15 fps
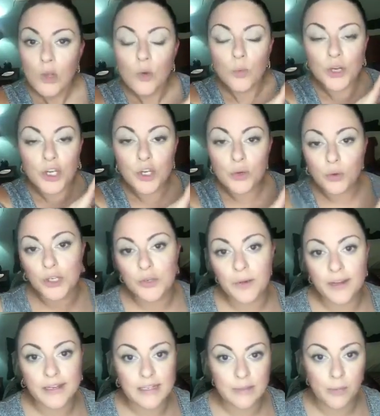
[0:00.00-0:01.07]
when you are
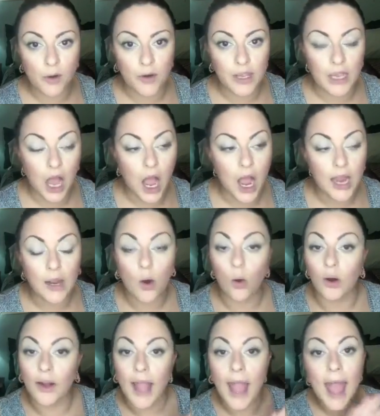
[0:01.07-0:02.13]
doing a smoky eye
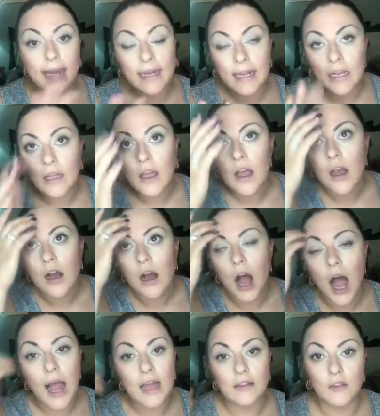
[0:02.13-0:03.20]
or any
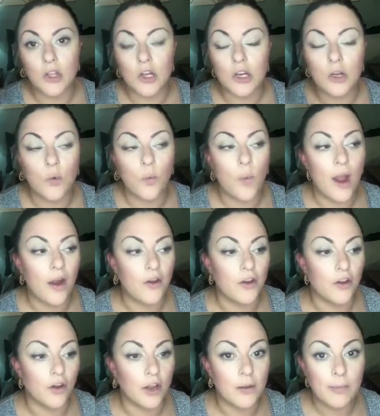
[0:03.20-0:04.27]
eye look where
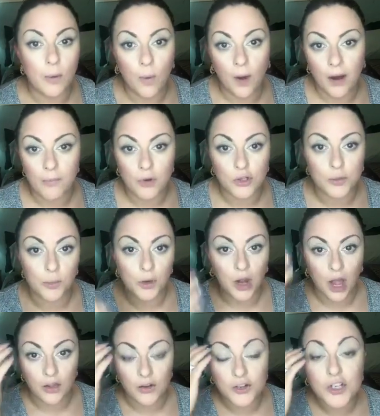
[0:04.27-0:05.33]
you're going to be wearing multiple
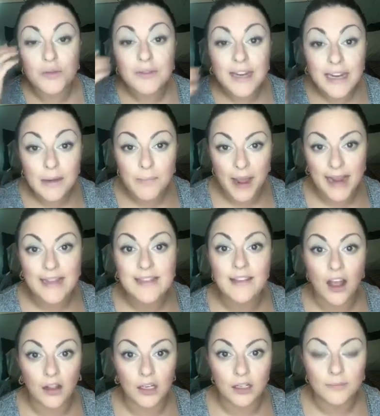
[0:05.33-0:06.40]
colors, you need a base
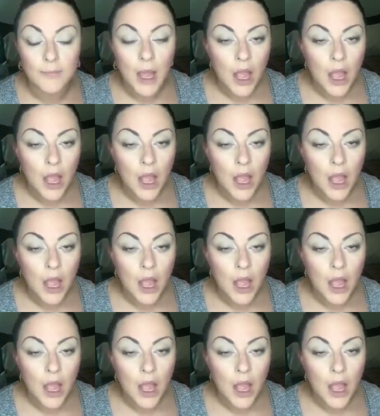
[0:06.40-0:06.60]
color.